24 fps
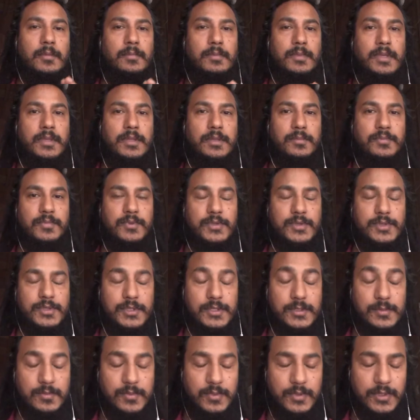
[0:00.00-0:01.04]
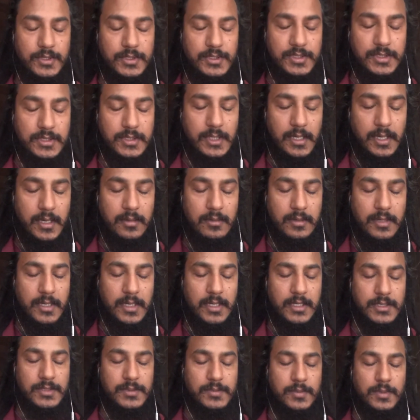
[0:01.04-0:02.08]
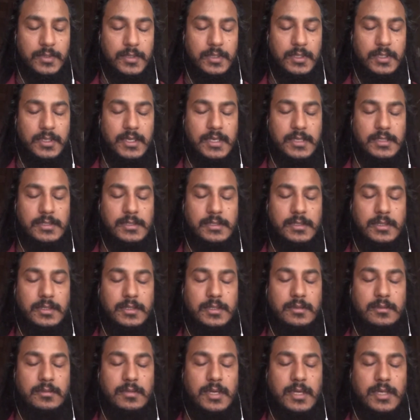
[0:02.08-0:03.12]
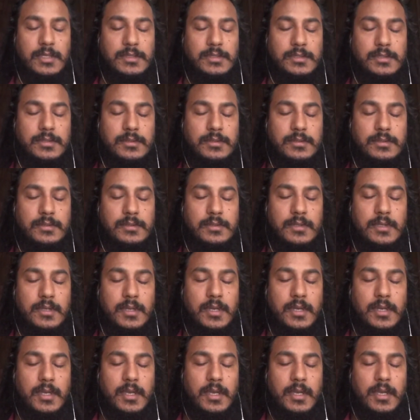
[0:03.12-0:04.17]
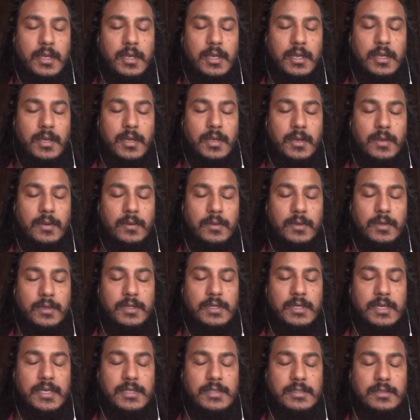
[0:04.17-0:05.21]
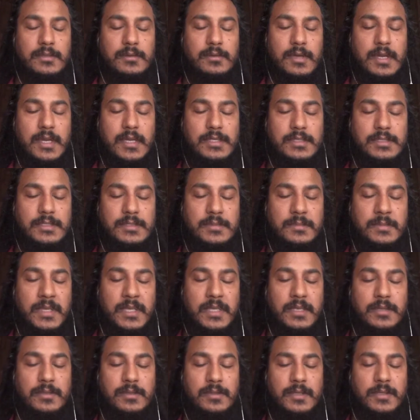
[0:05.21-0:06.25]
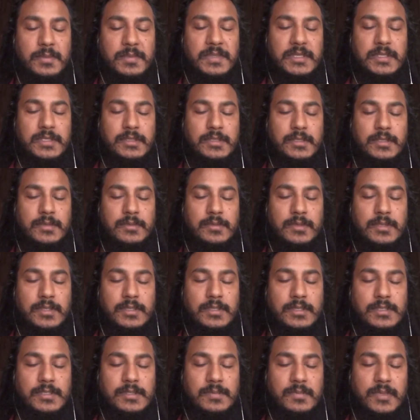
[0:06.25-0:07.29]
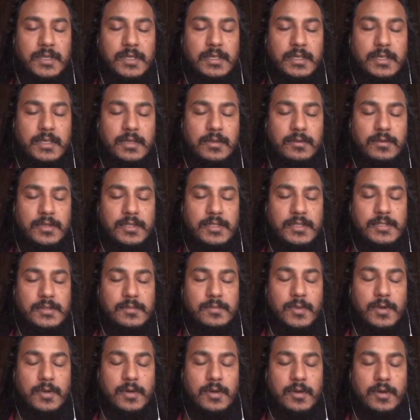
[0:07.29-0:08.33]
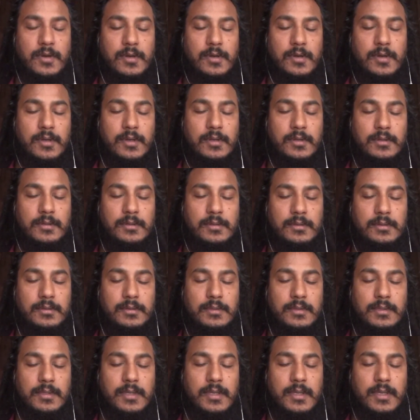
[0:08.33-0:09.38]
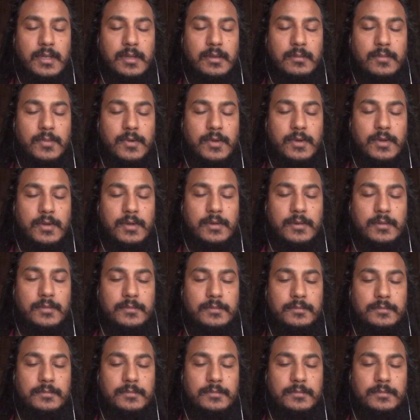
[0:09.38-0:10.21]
May the precious bodhicitta arise where it has not arisen. Where it has arisen, may it not be decreased, but increase more and more.